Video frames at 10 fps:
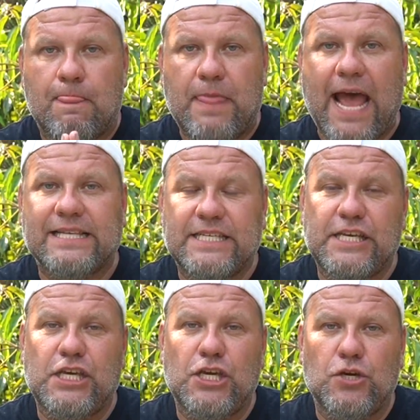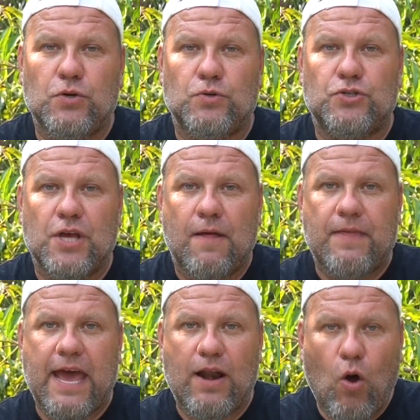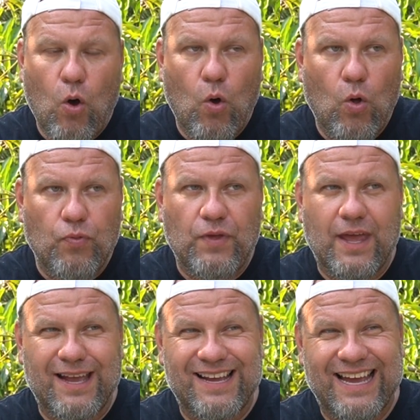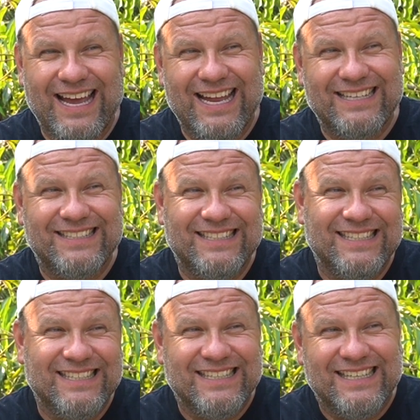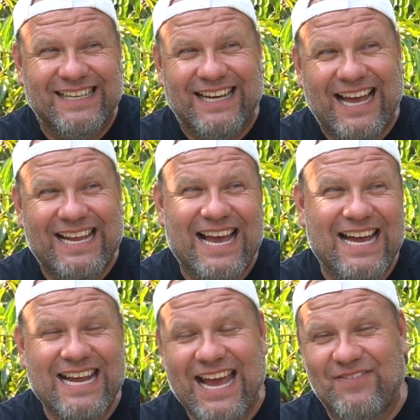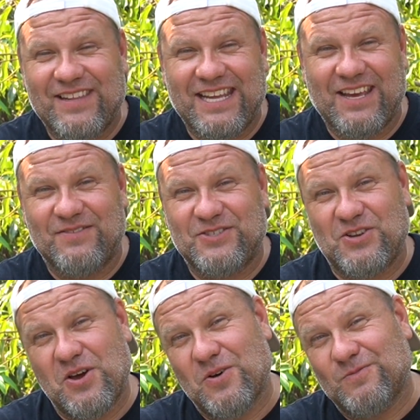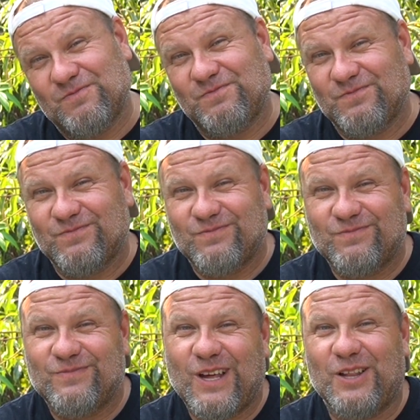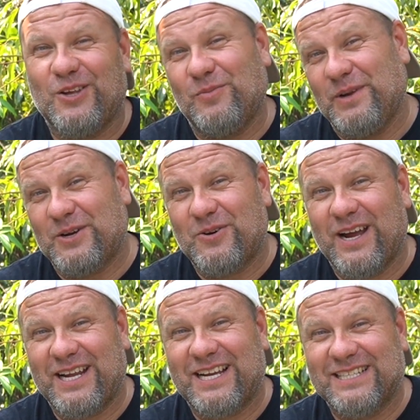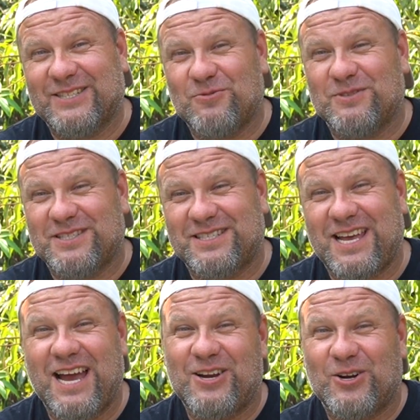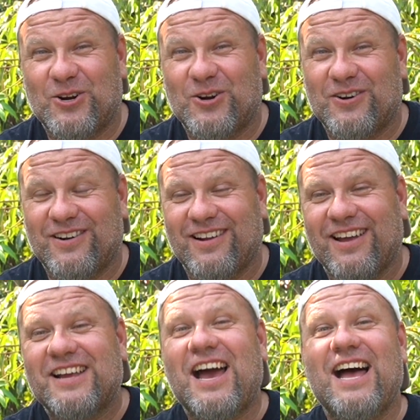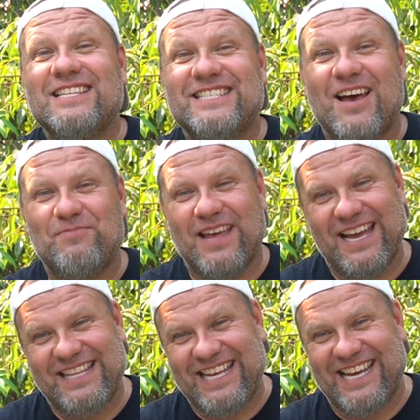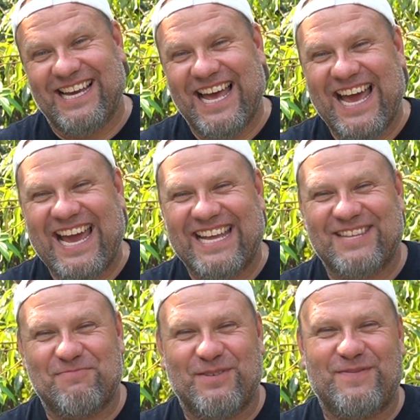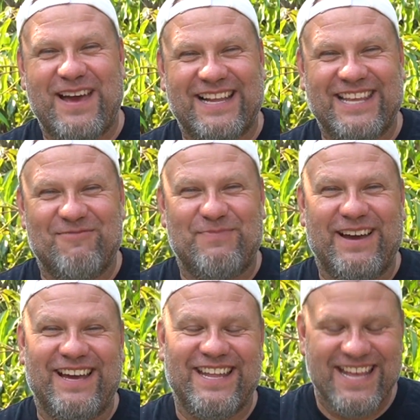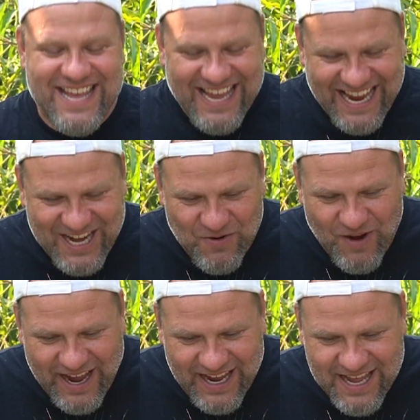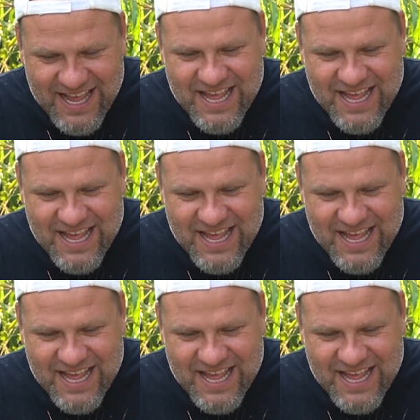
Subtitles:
that's huge, that whole thing. And I kind of have to give Snow a little bit of credit because it was kind of her concept idea. I had to perfect it, but anyway,